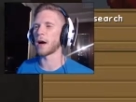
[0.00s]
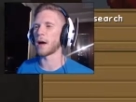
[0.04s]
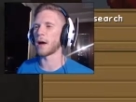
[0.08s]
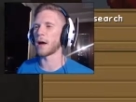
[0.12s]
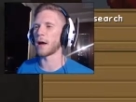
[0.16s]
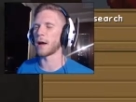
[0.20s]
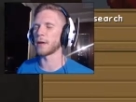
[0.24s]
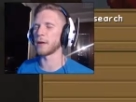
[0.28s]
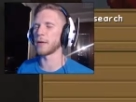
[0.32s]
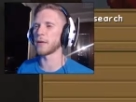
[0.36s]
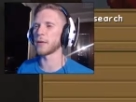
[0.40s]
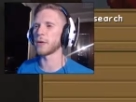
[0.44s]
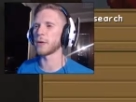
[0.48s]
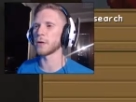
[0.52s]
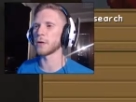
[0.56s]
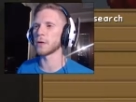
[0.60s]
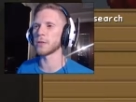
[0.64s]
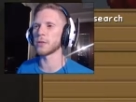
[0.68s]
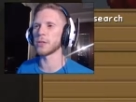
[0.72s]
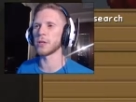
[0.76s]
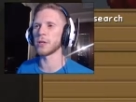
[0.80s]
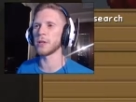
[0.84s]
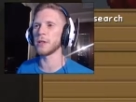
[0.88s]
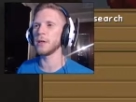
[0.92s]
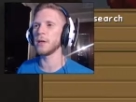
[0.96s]

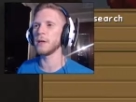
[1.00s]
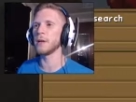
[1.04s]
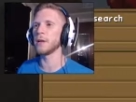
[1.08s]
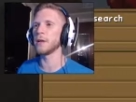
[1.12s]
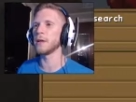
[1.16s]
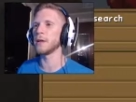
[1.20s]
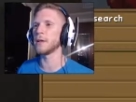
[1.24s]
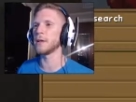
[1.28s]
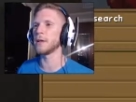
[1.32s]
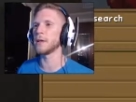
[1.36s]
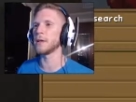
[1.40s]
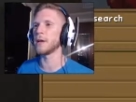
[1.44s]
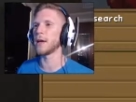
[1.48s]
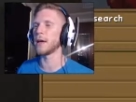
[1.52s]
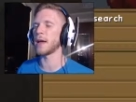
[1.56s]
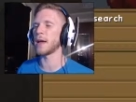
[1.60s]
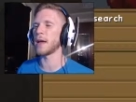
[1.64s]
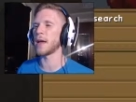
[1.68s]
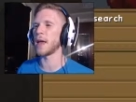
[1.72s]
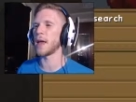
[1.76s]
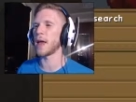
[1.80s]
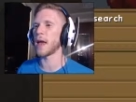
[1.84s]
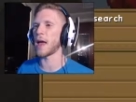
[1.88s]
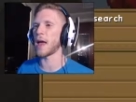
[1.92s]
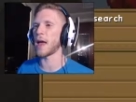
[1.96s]
agriculture
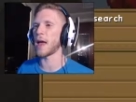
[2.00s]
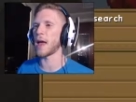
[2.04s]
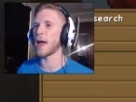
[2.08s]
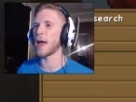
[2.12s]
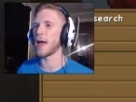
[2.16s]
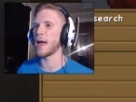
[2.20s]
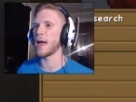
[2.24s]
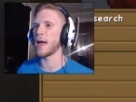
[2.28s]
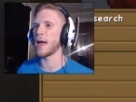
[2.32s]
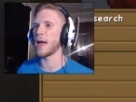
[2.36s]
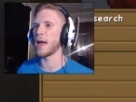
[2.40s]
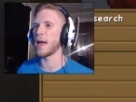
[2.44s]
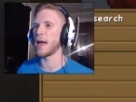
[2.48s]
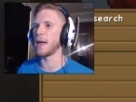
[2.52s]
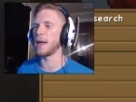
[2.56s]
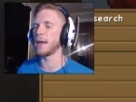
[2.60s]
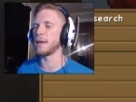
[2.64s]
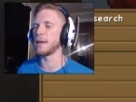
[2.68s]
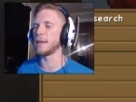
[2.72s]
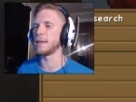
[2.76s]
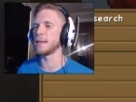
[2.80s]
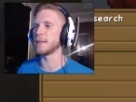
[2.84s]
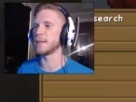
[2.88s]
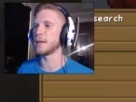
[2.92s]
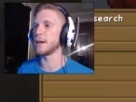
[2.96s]

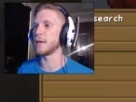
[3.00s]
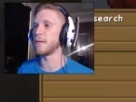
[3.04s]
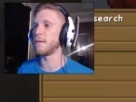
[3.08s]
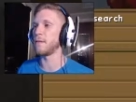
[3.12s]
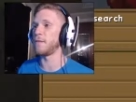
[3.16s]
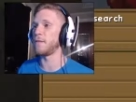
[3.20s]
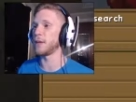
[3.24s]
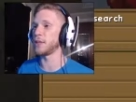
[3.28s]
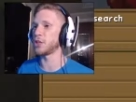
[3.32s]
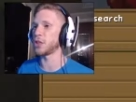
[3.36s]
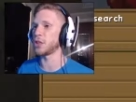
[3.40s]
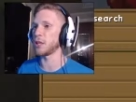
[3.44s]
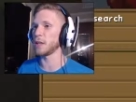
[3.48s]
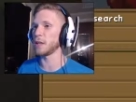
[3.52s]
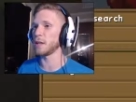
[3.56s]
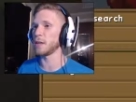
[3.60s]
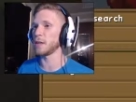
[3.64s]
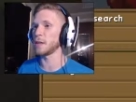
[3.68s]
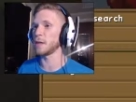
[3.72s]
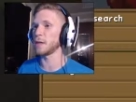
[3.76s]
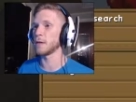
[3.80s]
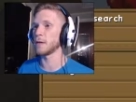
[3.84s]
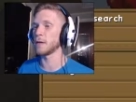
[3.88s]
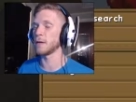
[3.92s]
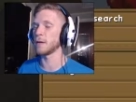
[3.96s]
and fishing.
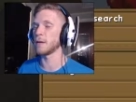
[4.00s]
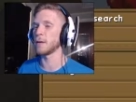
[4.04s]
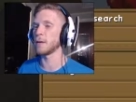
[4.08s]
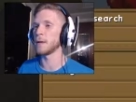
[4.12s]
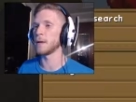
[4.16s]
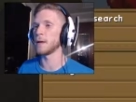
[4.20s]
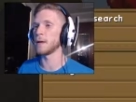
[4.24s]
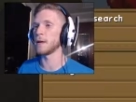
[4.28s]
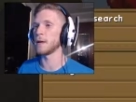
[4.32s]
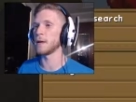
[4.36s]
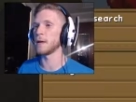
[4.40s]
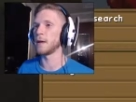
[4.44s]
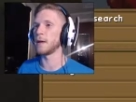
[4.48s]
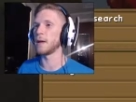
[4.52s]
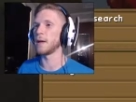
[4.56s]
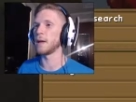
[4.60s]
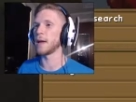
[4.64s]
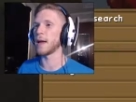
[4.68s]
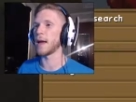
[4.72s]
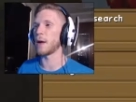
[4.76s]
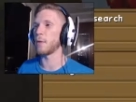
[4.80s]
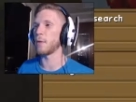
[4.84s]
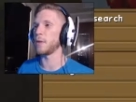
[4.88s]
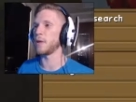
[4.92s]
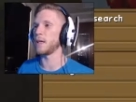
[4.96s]

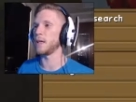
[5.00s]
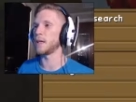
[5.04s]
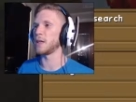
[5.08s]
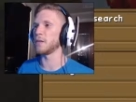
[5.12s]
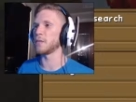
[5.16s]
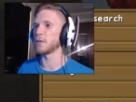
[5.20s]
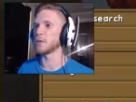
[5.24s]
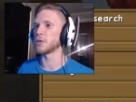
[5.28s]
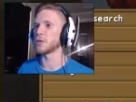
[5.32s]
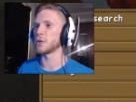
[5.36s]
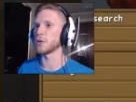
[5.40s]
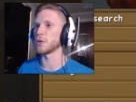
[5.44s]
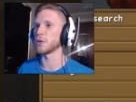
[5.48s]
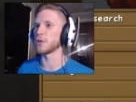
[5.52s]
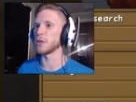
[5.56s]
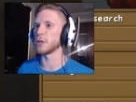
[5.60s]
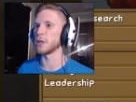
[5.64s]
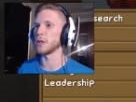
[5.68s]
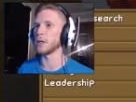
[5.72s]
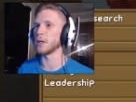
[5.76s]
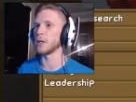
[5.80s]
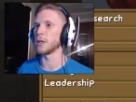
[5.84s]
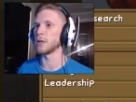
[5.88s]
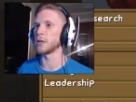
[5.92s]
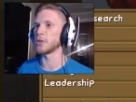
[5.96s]
And we need to research
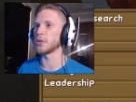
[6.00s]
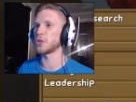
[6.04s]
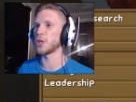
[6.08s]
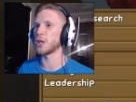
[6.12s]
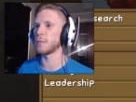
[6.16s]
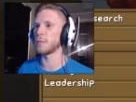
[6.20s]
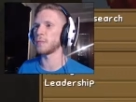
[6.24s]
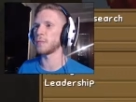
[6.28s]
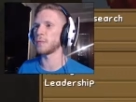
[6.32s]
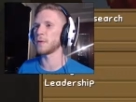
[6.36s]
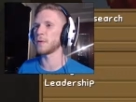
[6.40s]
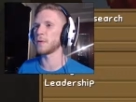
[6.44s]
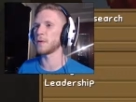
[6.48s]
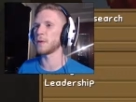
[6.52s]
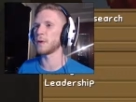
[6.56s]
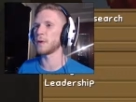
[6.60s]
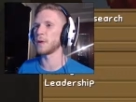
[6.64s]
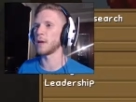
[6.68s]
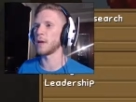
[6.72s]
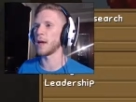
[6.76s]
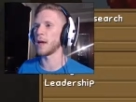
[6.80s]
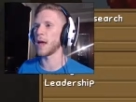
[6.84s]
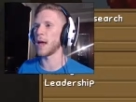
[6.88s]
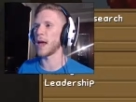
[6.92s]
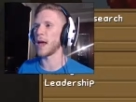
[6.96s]
leadership
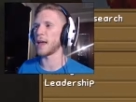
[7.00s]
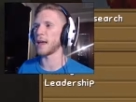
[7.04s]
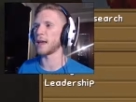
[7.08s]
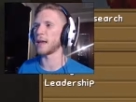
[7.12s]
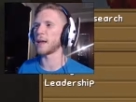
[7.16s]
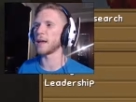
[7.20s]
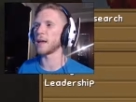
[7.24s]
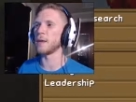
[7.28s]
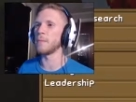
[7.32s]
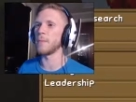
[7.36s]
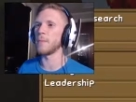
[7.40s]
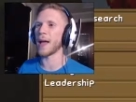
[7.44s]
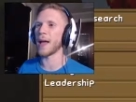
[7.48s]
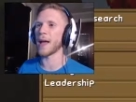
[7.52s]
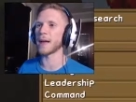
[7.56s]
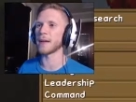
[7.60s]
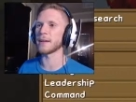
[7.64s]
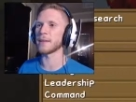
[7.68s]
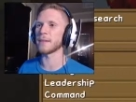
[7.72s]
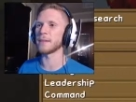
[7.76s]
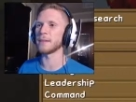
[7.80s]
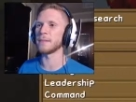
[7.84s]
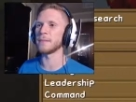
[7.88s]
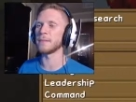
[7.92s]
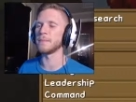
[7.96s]
and
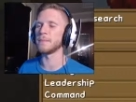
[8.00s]
command